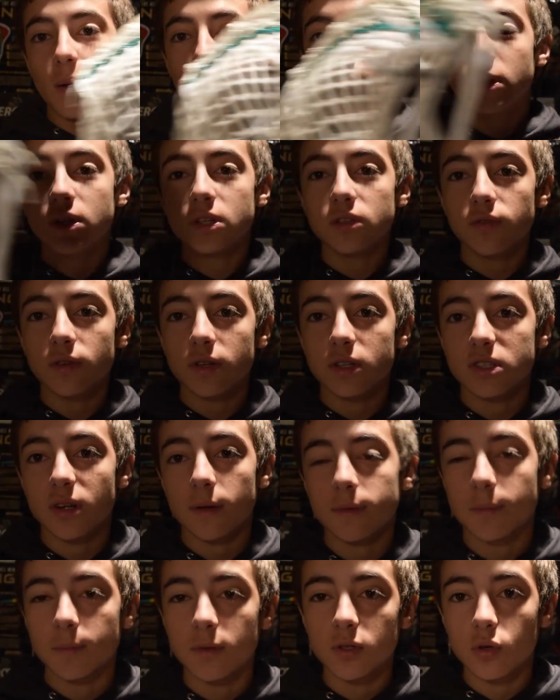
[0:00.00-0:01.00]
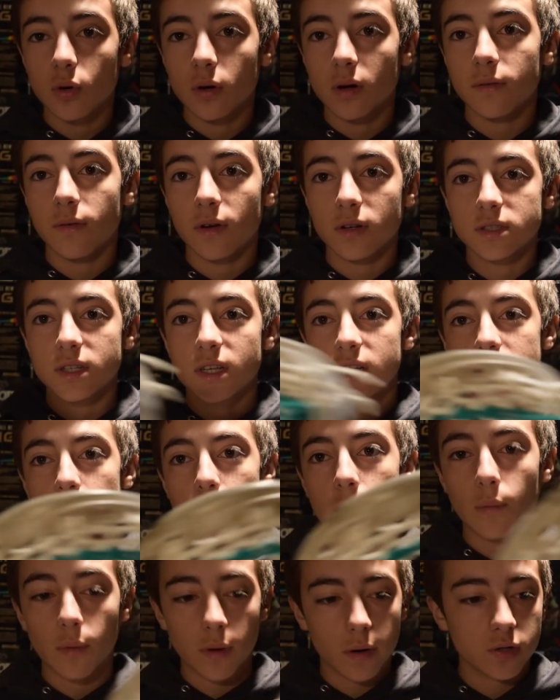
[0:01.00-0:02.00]
We just finished up the majority of our
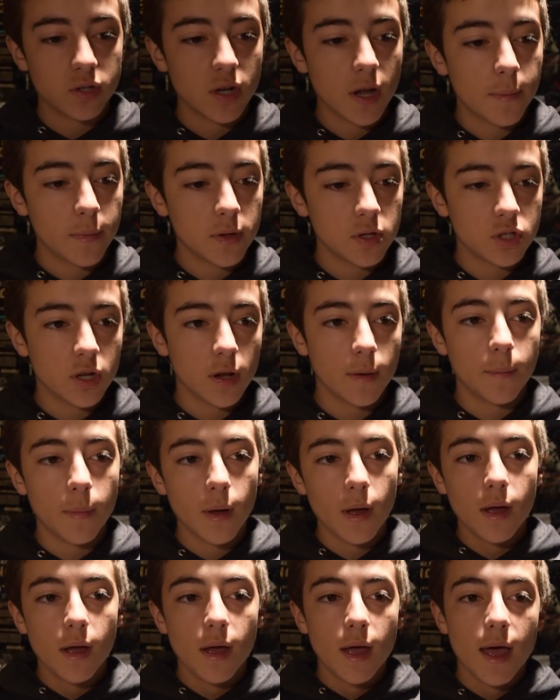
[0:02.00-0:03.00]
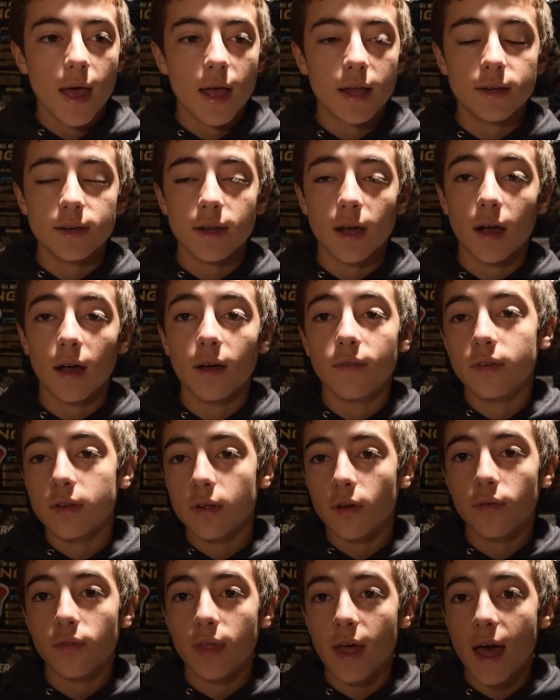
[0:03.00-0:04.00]
season. We won our championship, and a
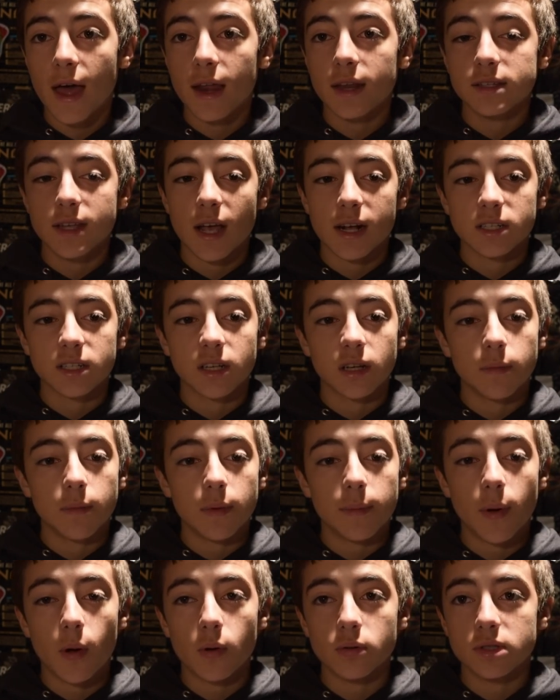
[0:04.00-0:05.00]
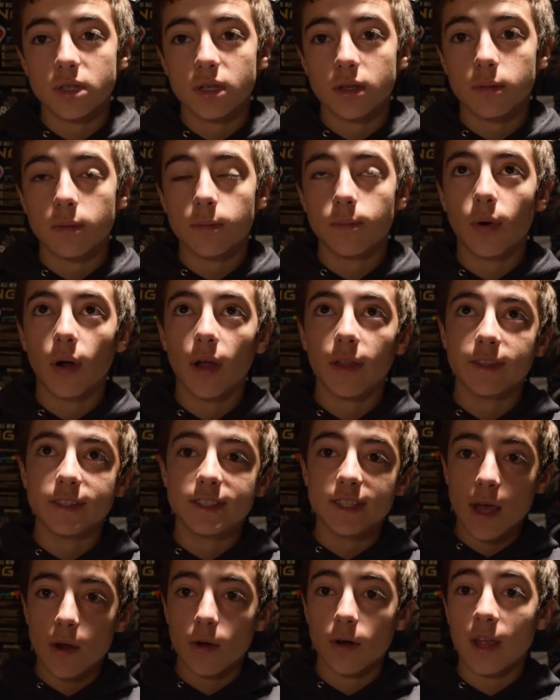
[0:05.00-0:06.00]
video of that is actually going to be posted probably
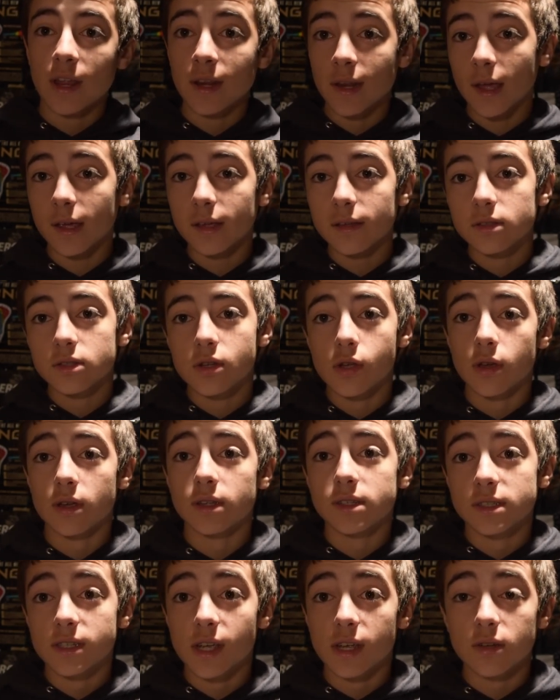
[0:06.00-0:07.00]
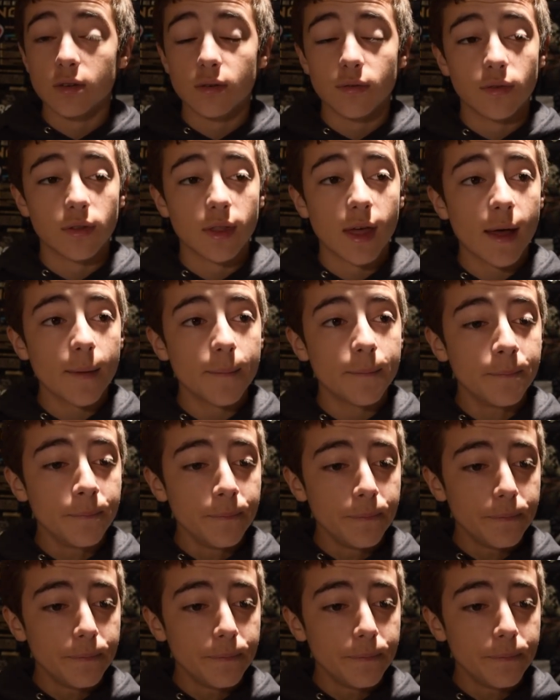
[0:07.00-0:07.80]
Saturday night, so you can stay tuned for that.